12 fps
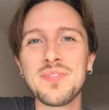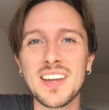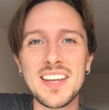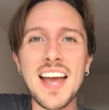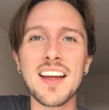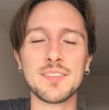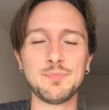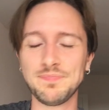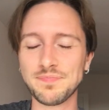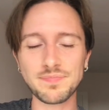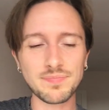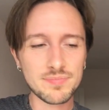Yeah,
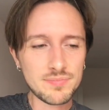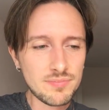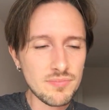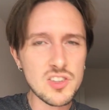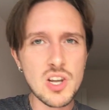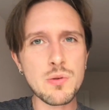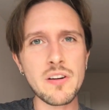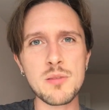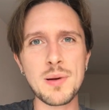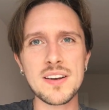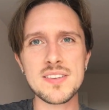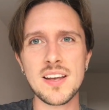don't worry
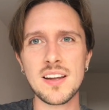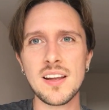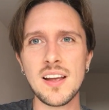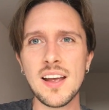about it.